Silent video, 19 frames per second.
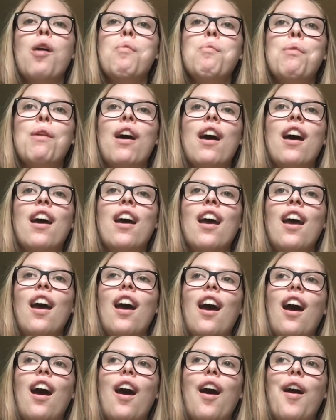But
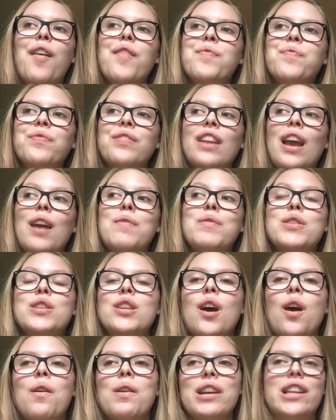I'm
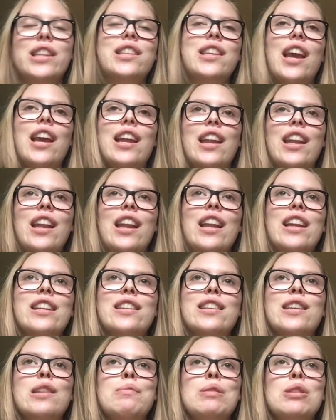so excited, and it's
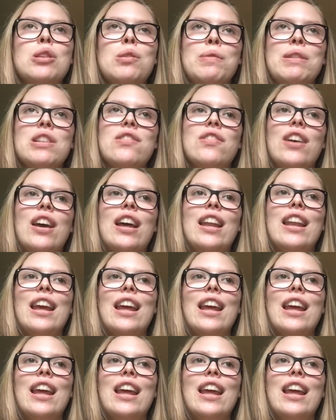gonna be so much fun.